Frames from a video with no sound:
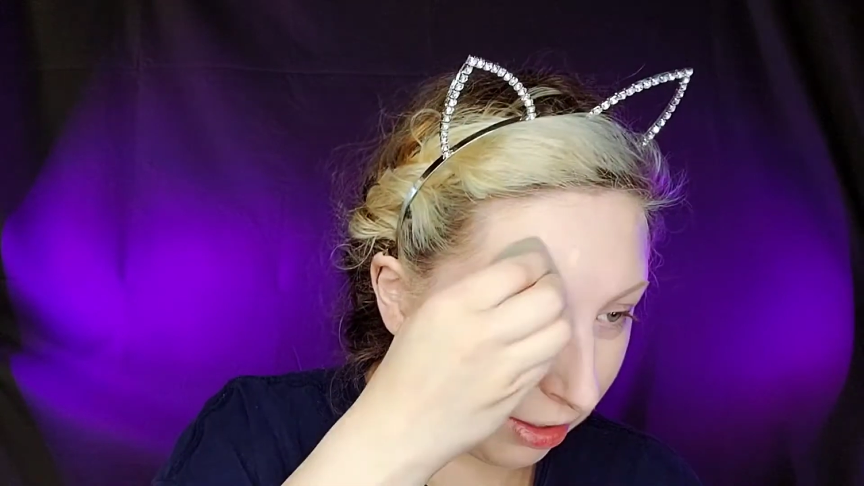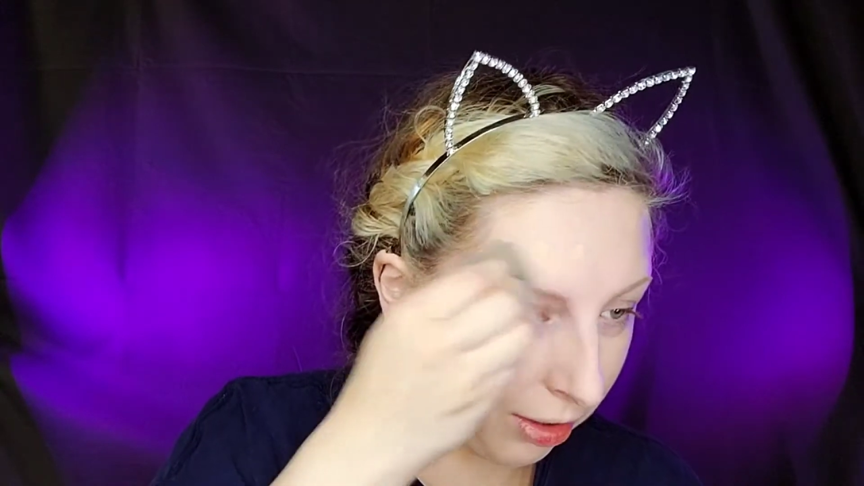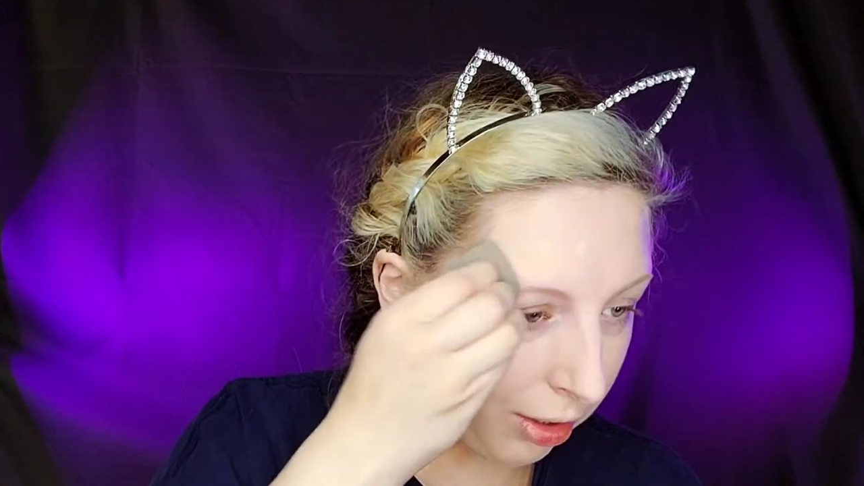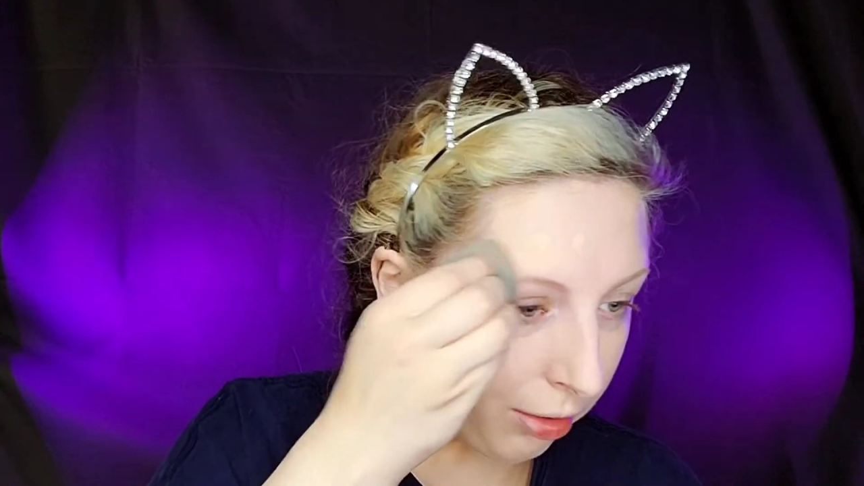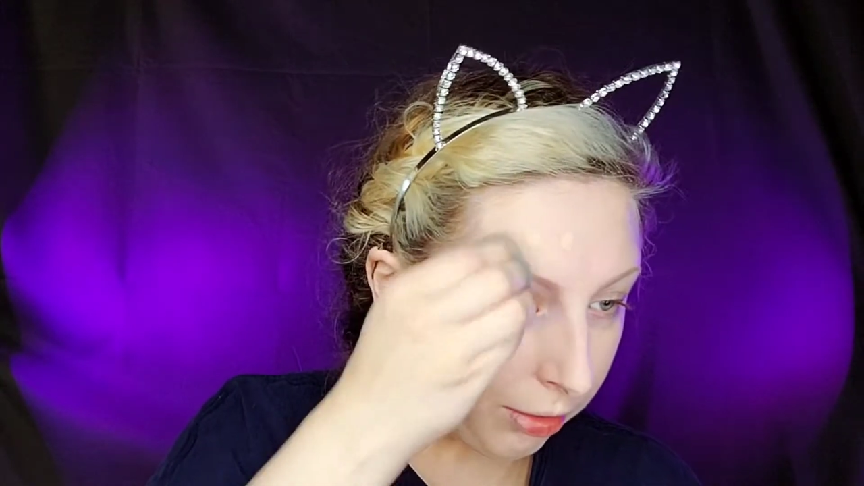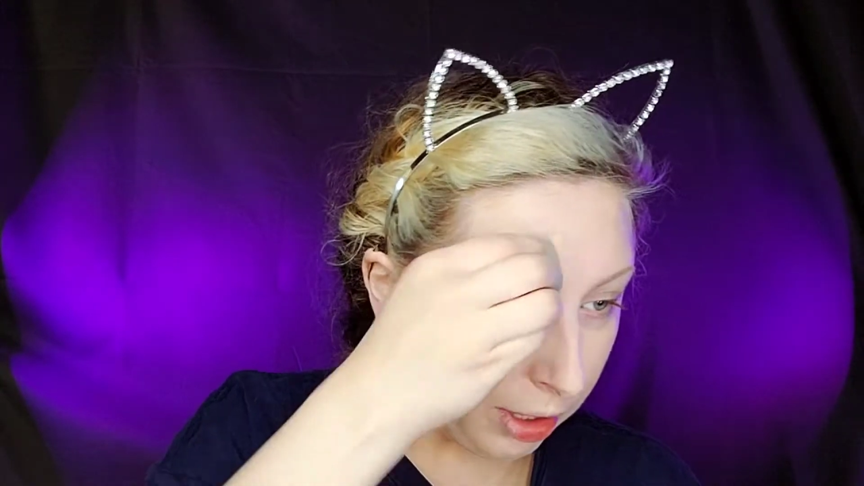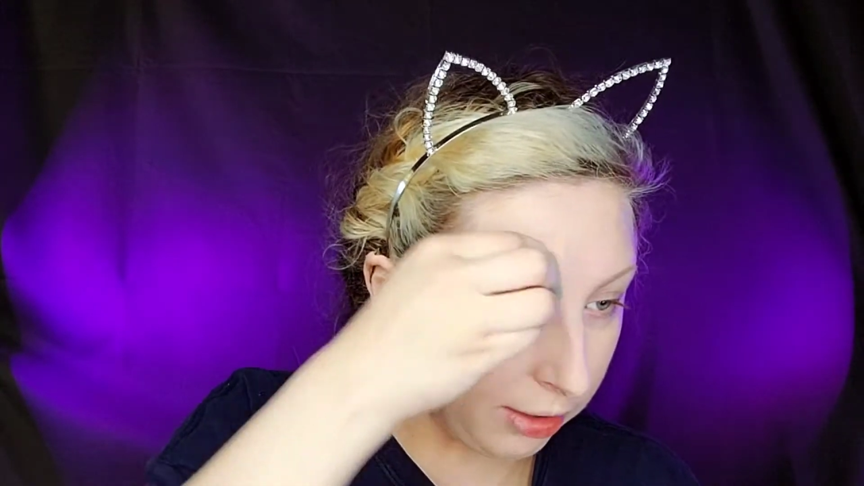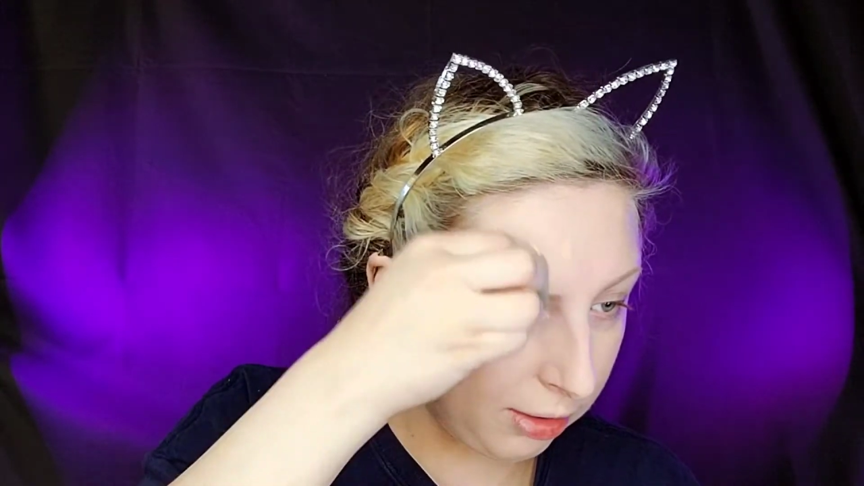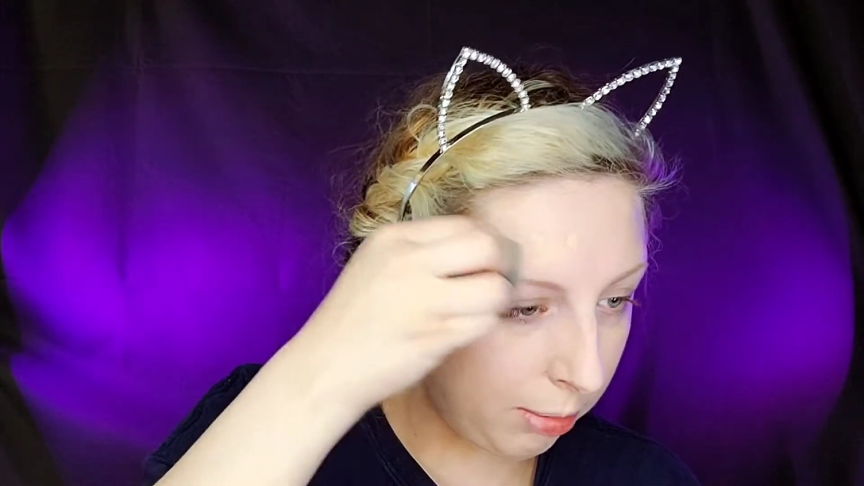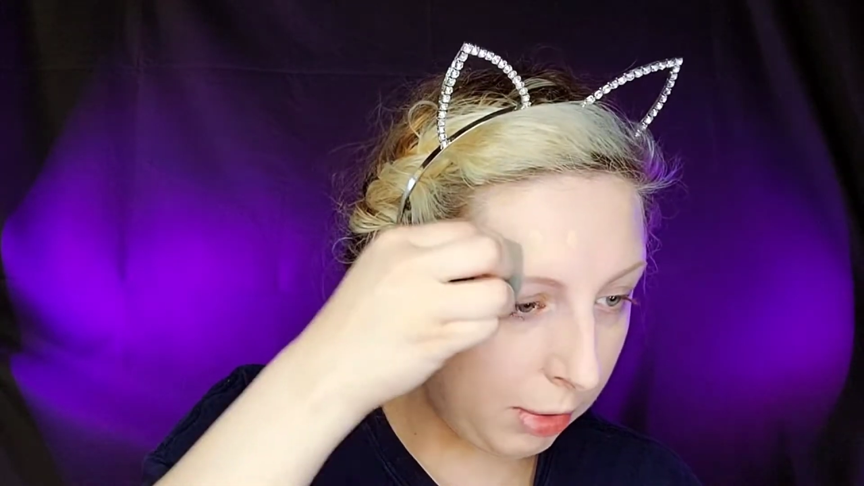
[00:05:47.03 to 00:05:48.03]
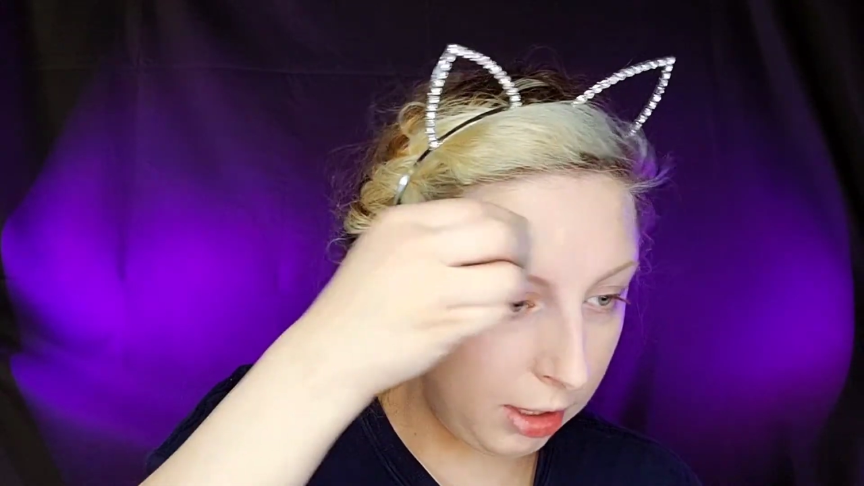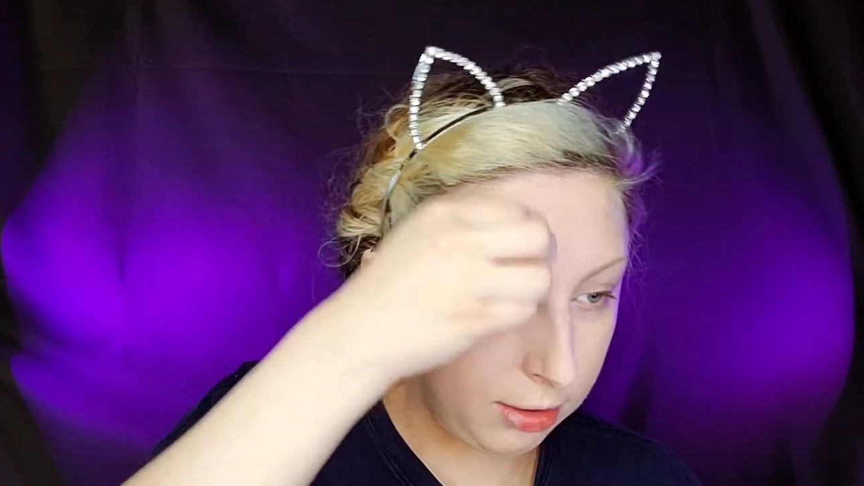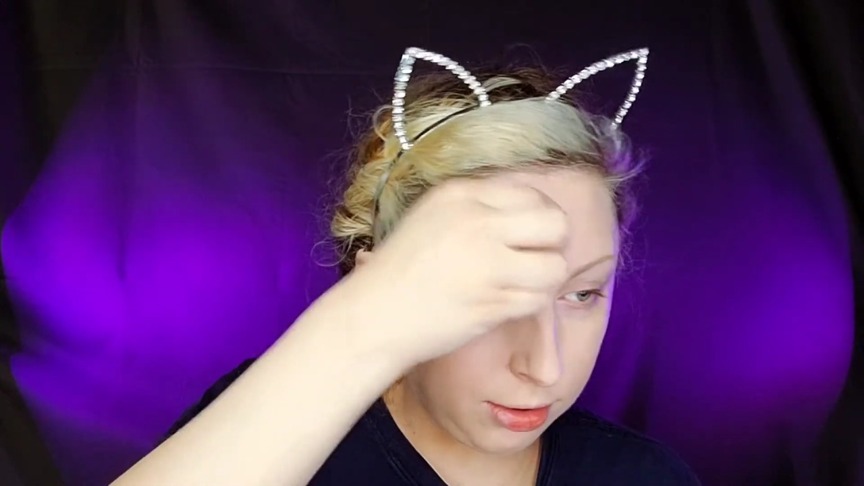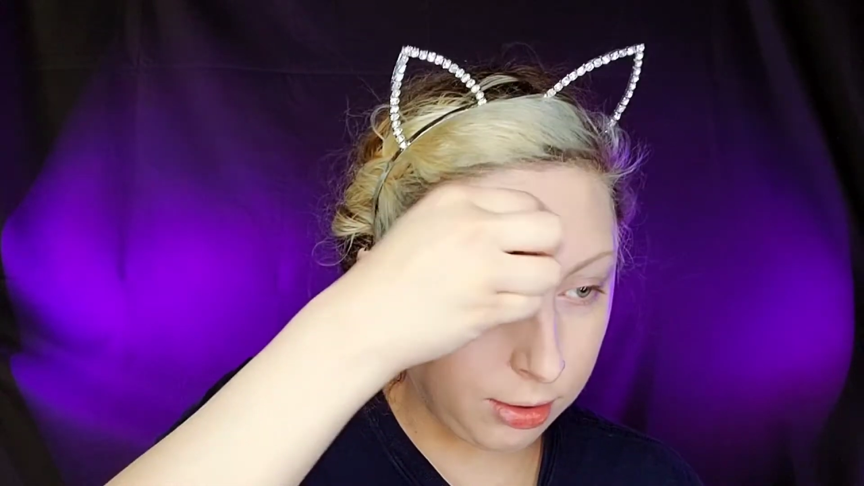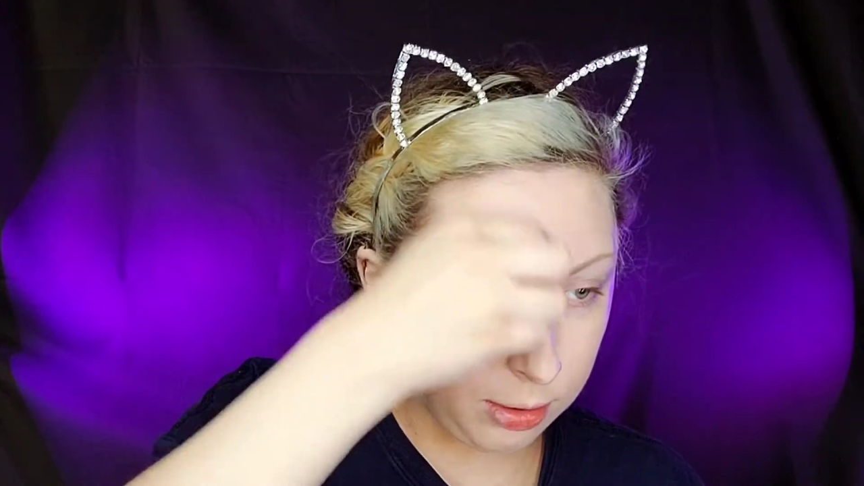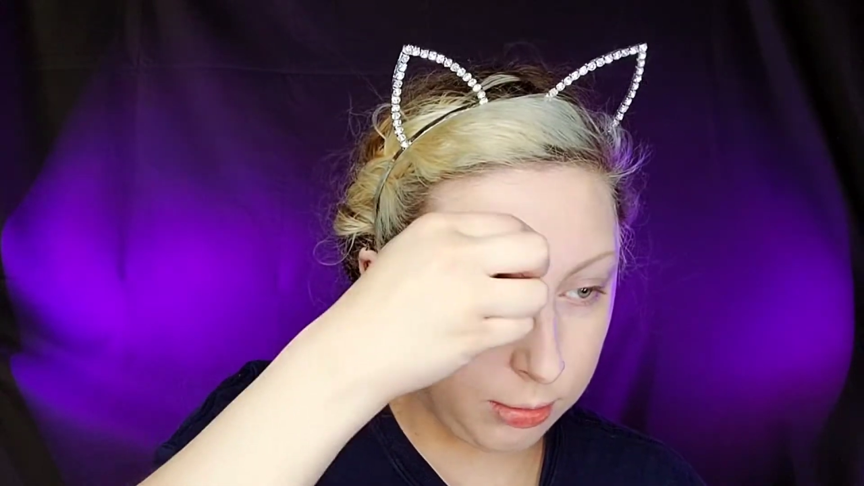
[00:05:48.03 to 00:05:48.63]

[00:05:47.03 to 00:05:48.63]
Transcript: than the rest of me, so I'm